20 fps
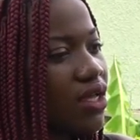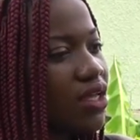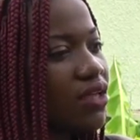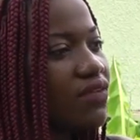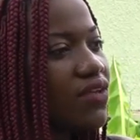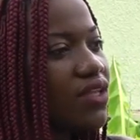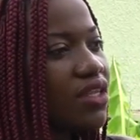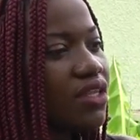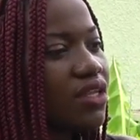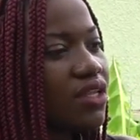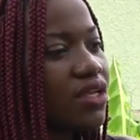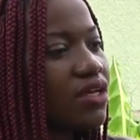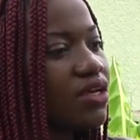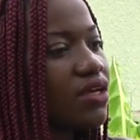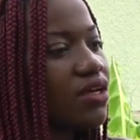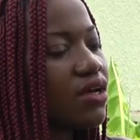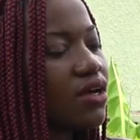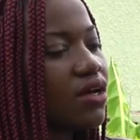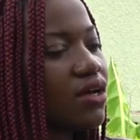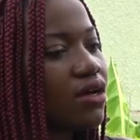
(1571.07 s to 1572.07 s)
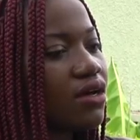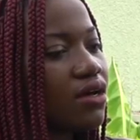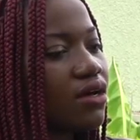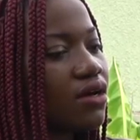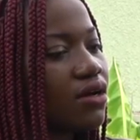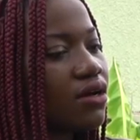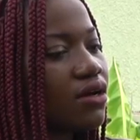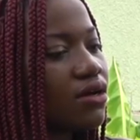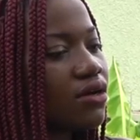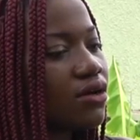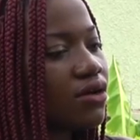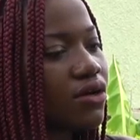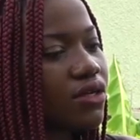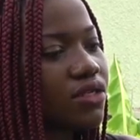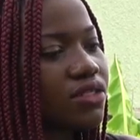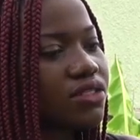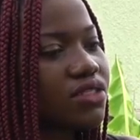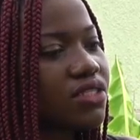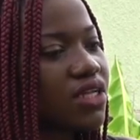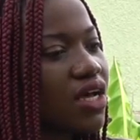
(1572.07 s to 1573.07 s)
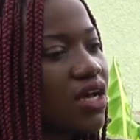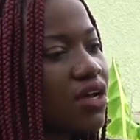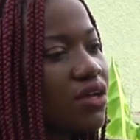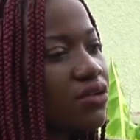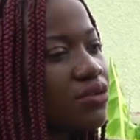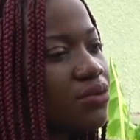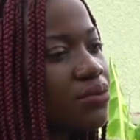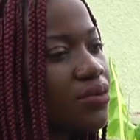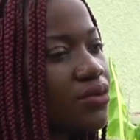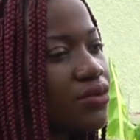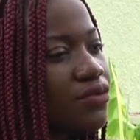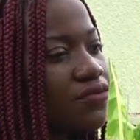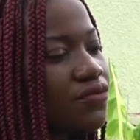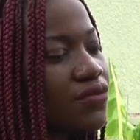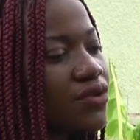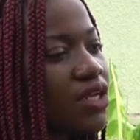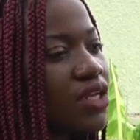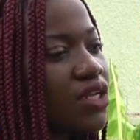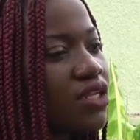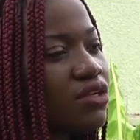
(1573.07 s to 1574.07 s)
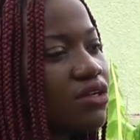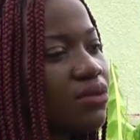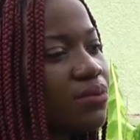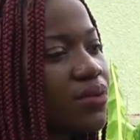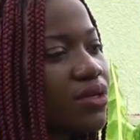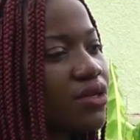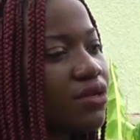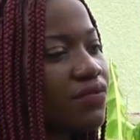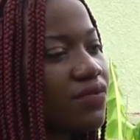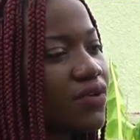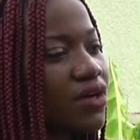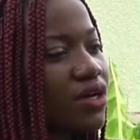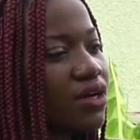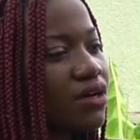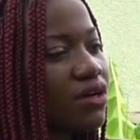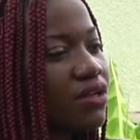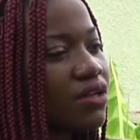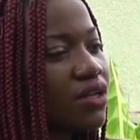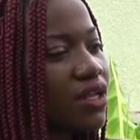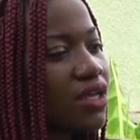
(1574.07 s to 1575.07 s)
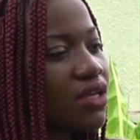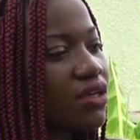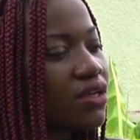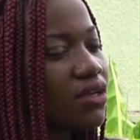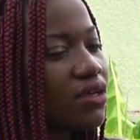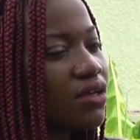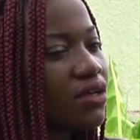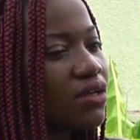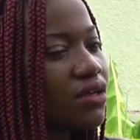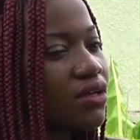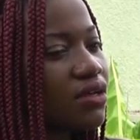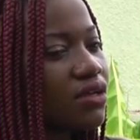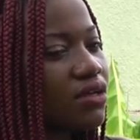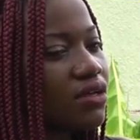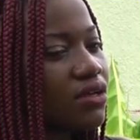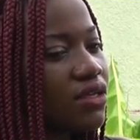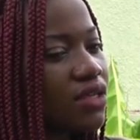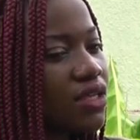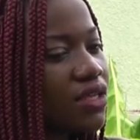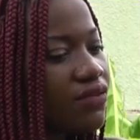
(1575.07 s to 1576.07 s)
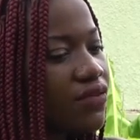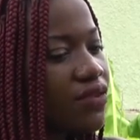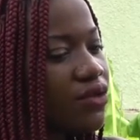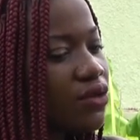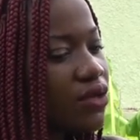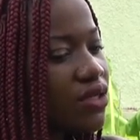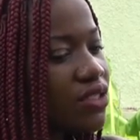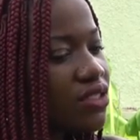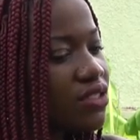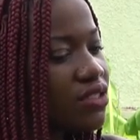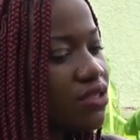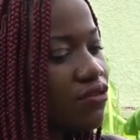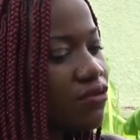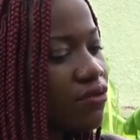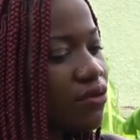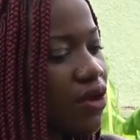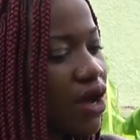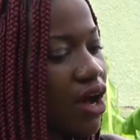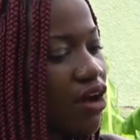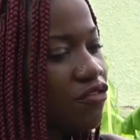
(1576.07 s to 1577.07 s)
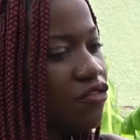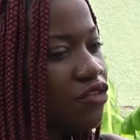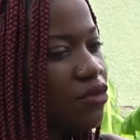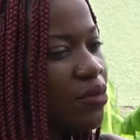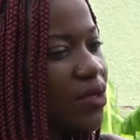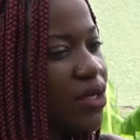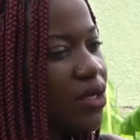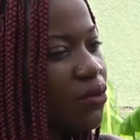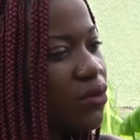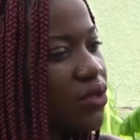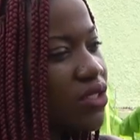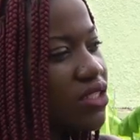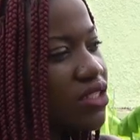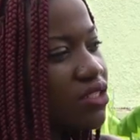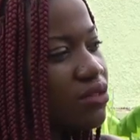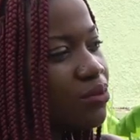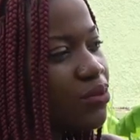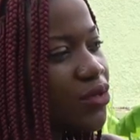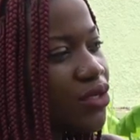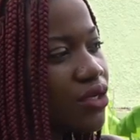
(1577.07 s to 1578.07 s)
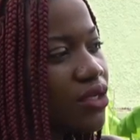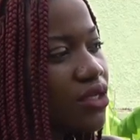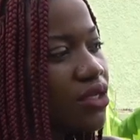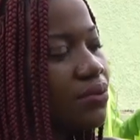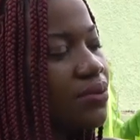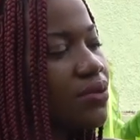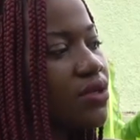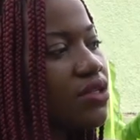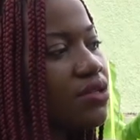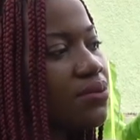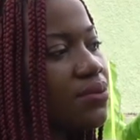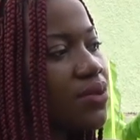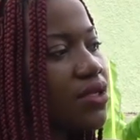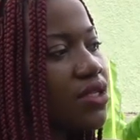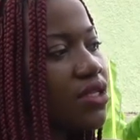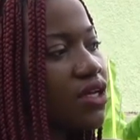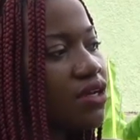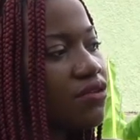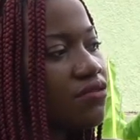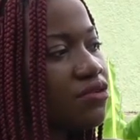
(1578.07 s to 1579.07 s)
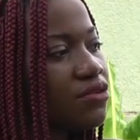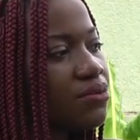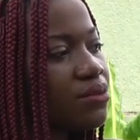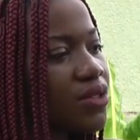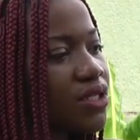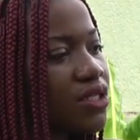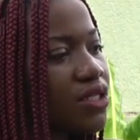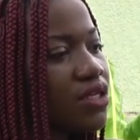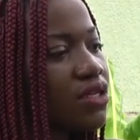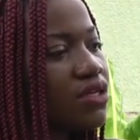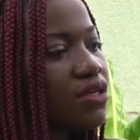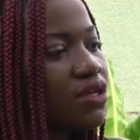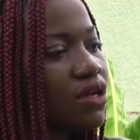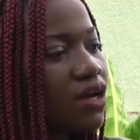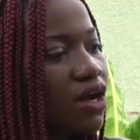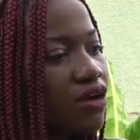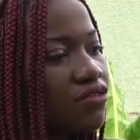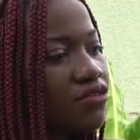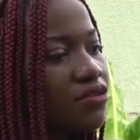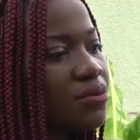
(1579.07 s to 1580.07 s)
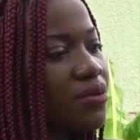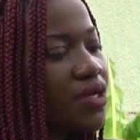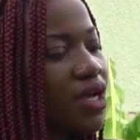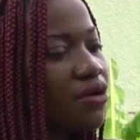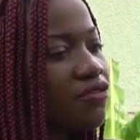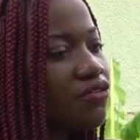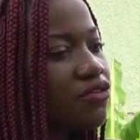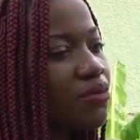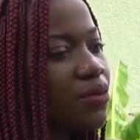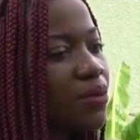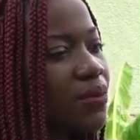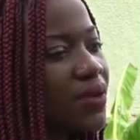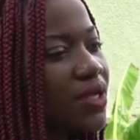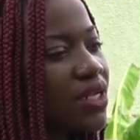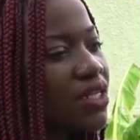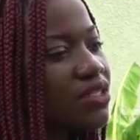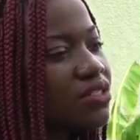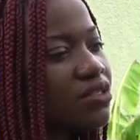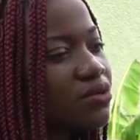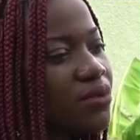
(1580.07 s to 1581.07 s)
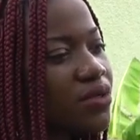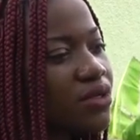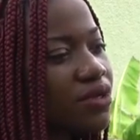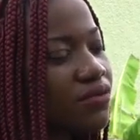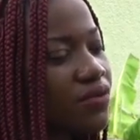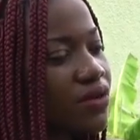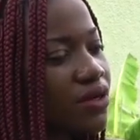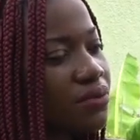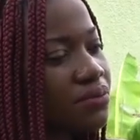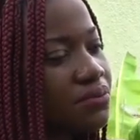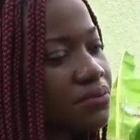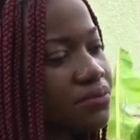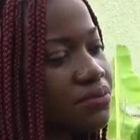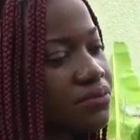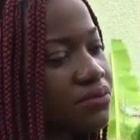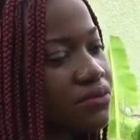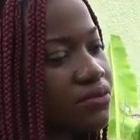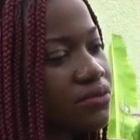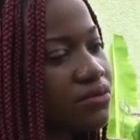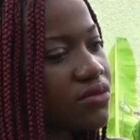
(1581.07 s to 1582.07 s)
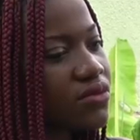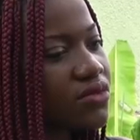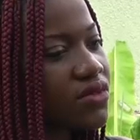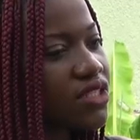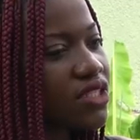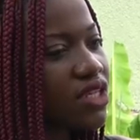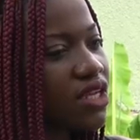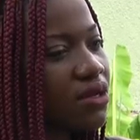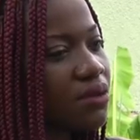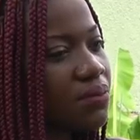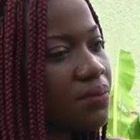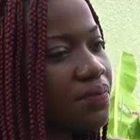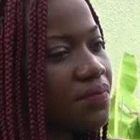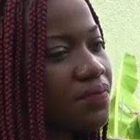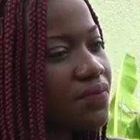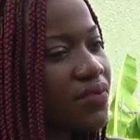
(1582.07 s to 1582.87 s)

Even the Kodisa, you feel a little bit of like, even though it's Afrobeat, it wasn't purely Afrobeat, Afropop, a little bit of some,